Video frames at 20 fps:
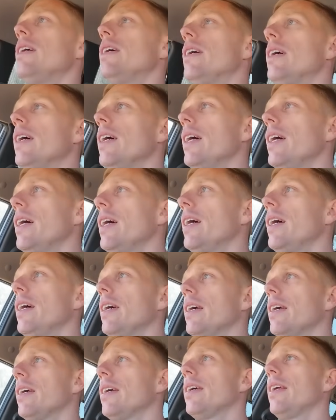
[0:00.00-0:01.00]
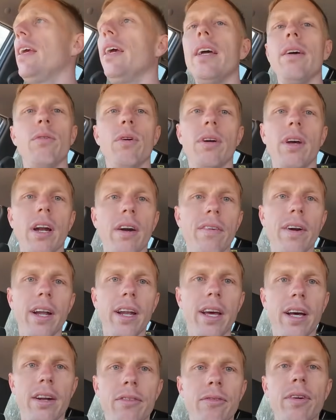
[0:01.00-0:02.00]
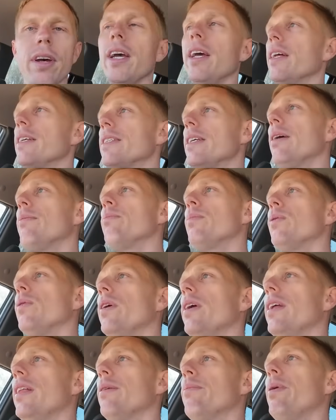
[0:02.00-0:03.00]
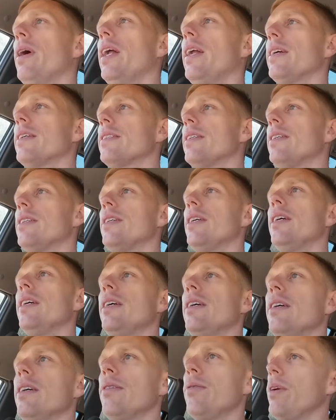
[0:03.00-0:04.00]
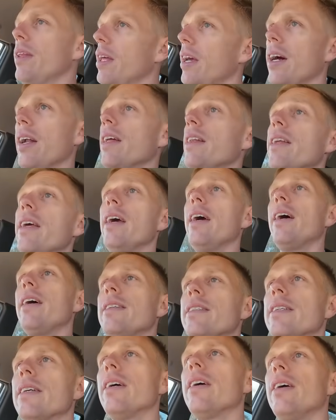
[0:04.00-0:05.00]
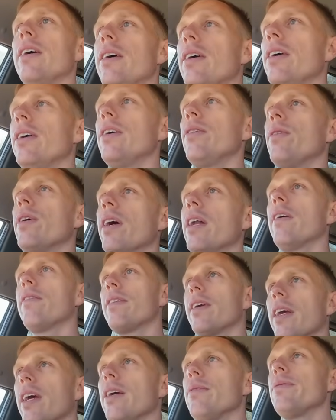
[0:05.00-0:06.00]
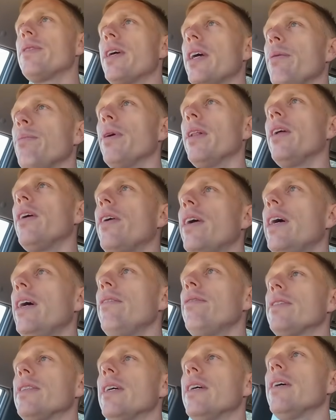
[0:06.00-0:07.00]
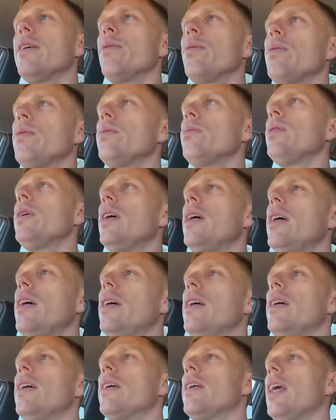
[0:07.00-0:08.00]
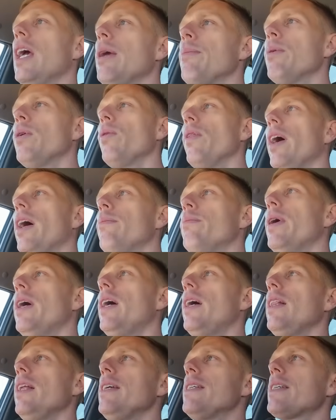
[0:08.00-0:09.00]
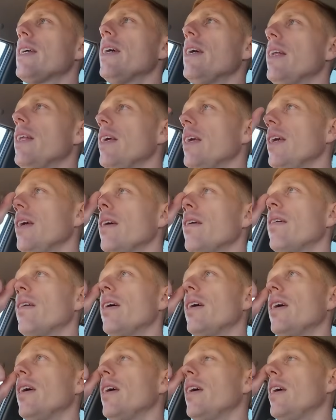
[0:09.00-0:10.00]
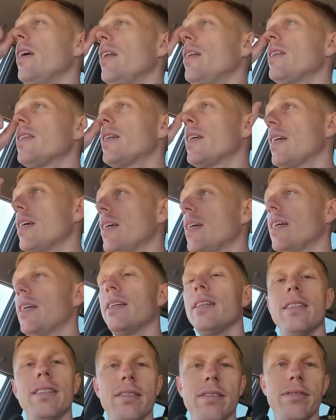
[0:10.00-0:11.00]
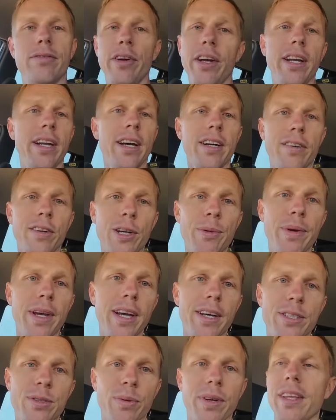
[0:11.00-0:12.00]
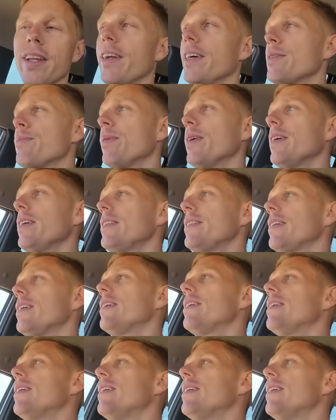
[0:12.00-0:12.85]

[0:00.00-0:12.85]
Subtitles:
yeah, we're going to run out of feed at some point in the paddocks this year, without a doubt, so we're going to have to keep sheep alive. So we'll keep all that barley seed here and feed hungry mouths with it, I suppose.